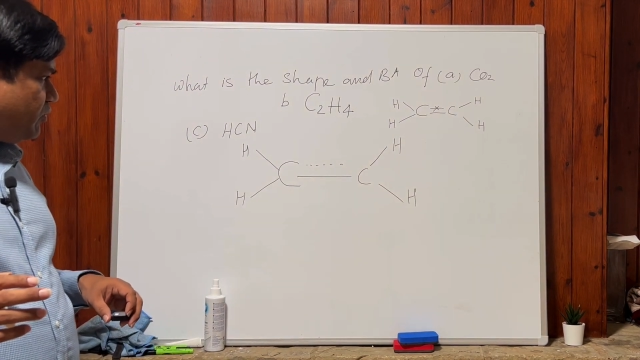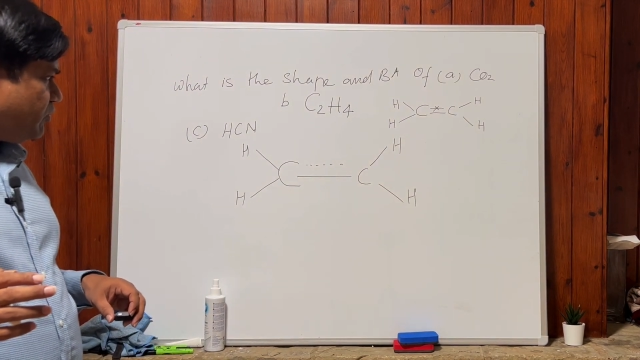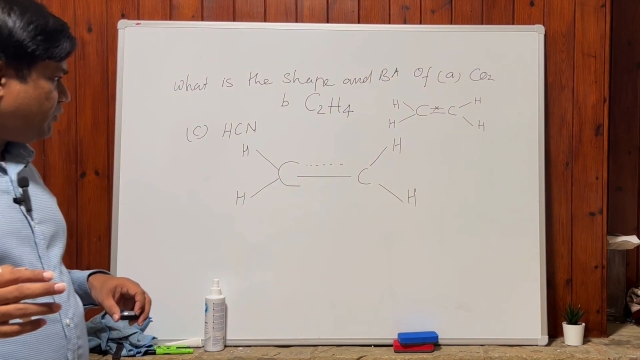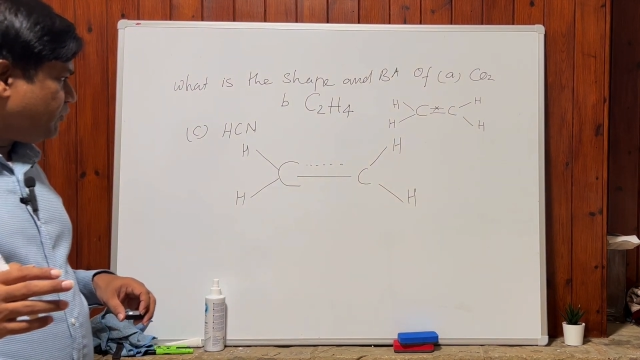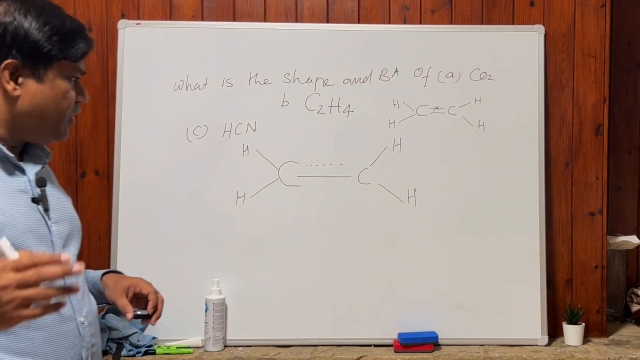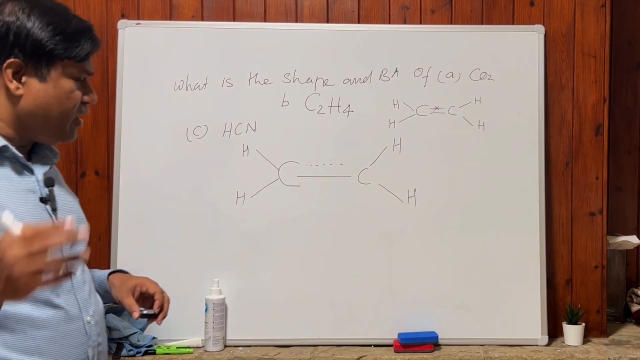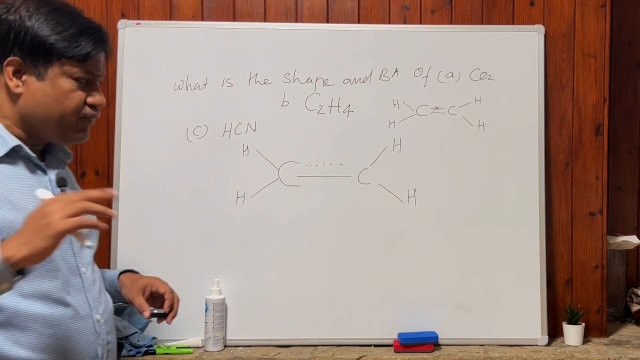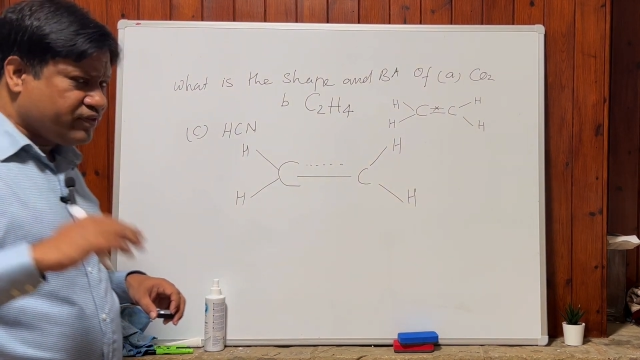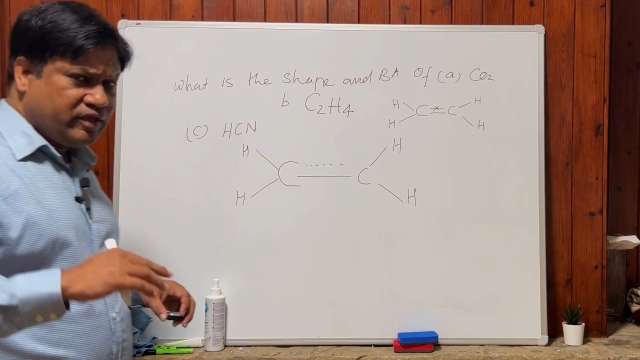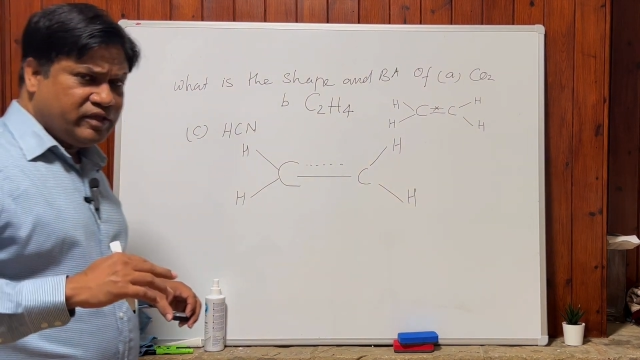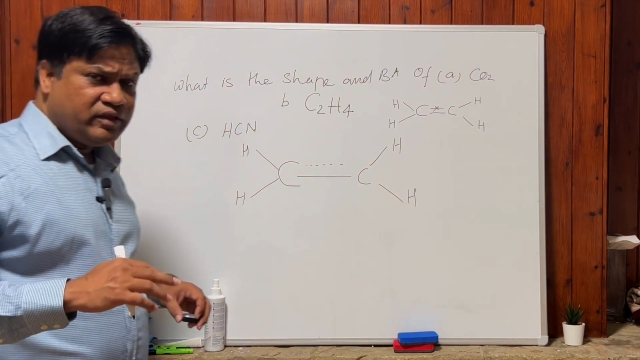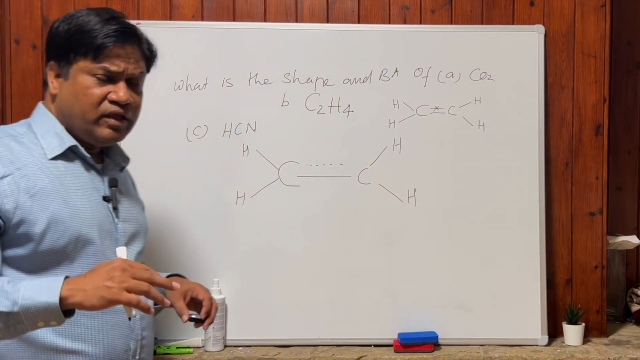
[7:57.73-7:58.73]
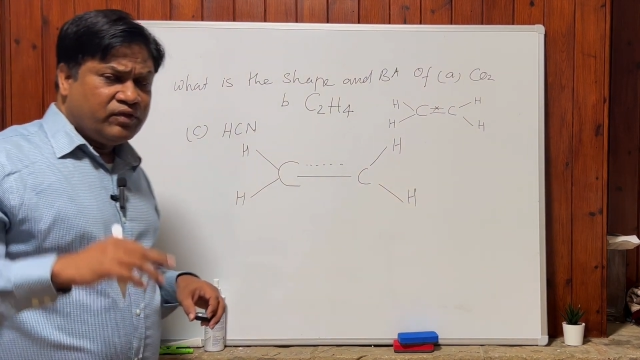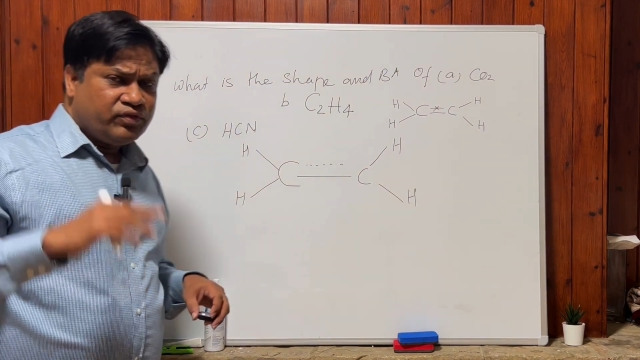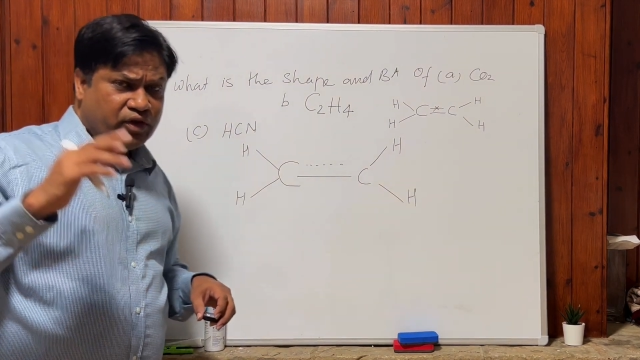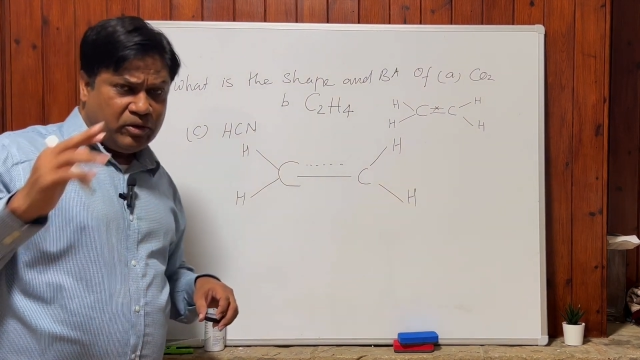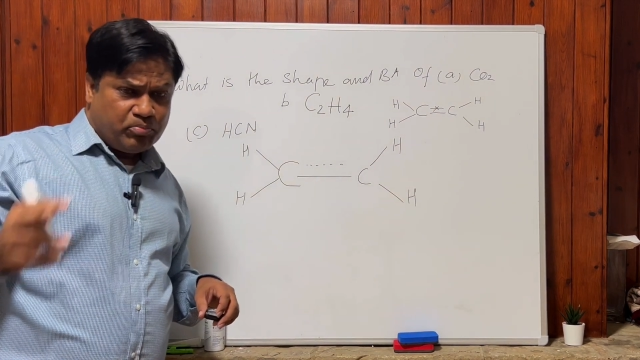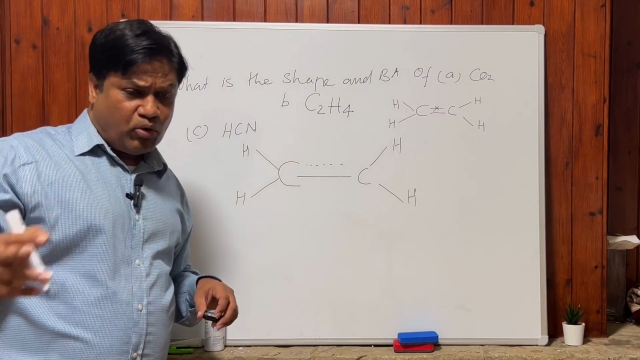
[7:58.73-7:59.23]
we have seen
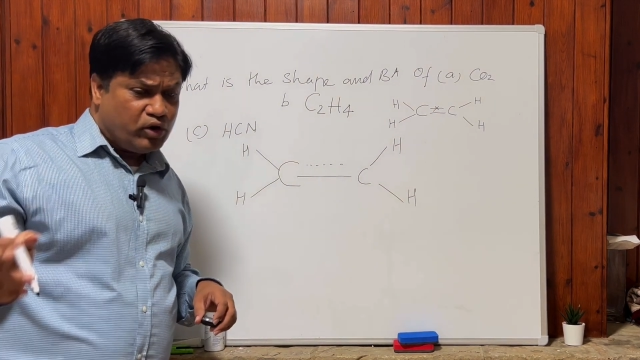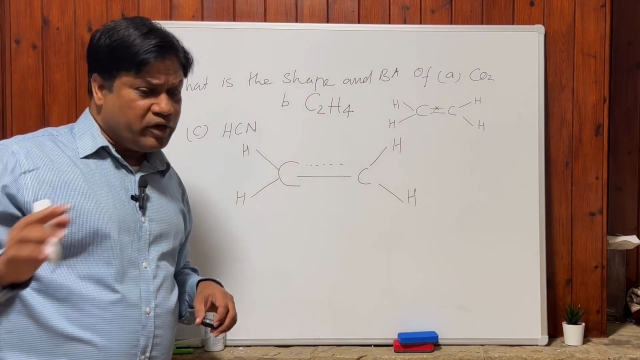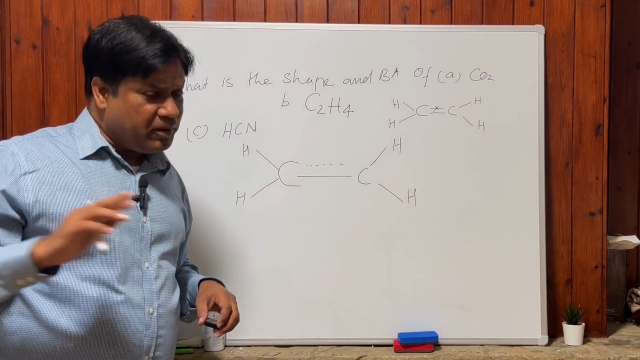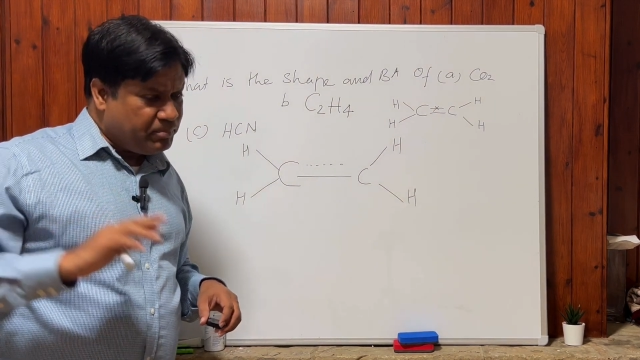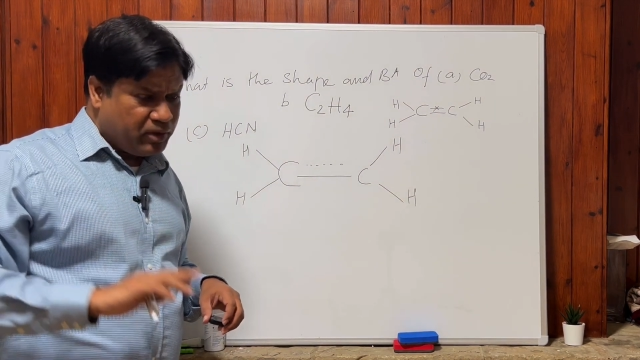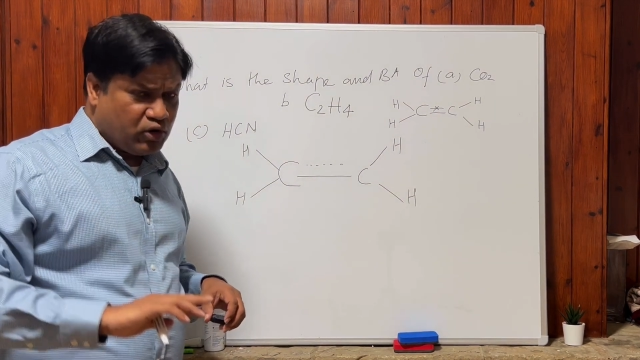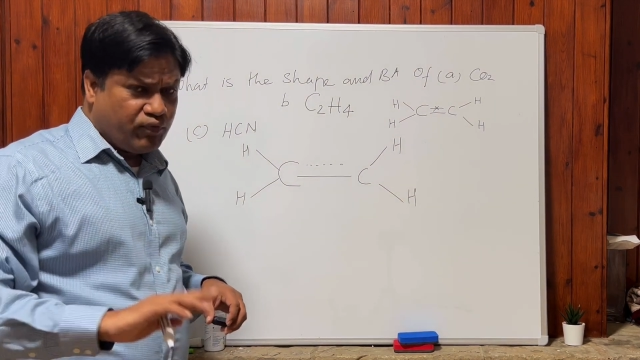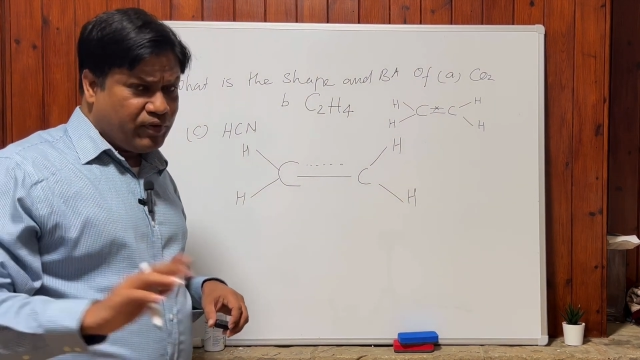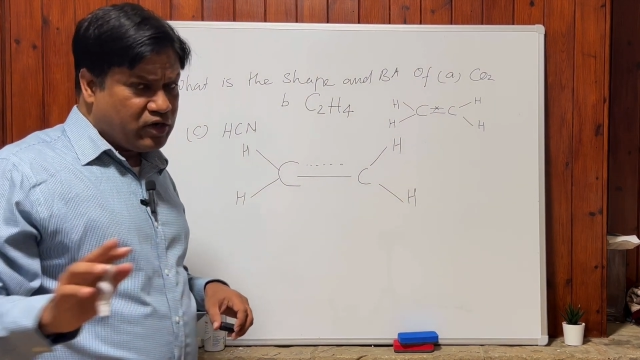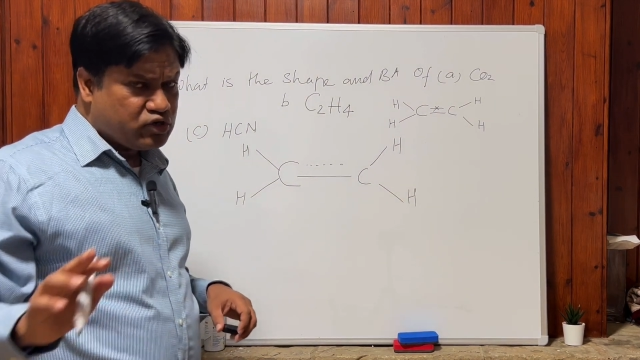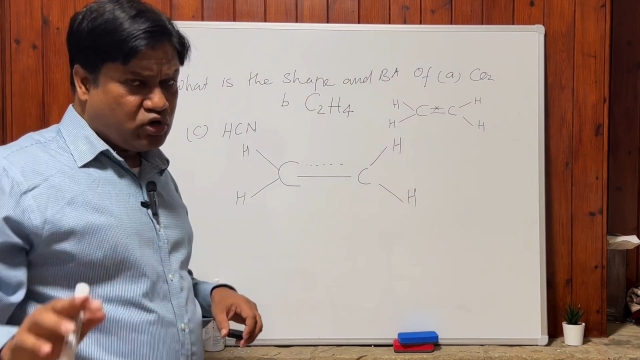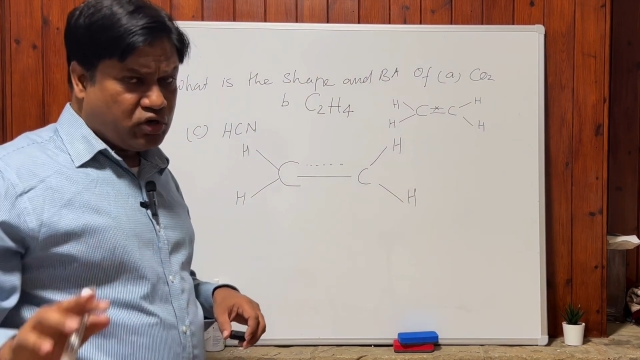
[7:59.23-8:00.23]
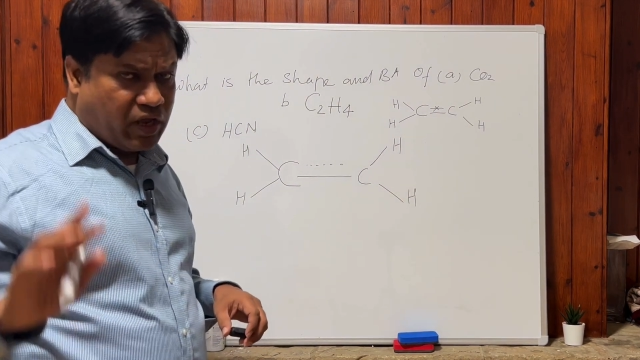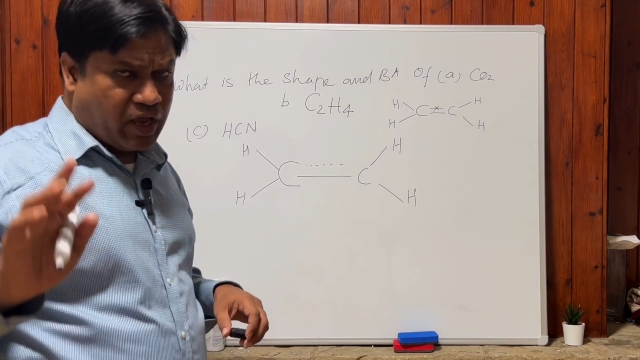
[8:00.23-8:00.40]
3 bonded pair of electron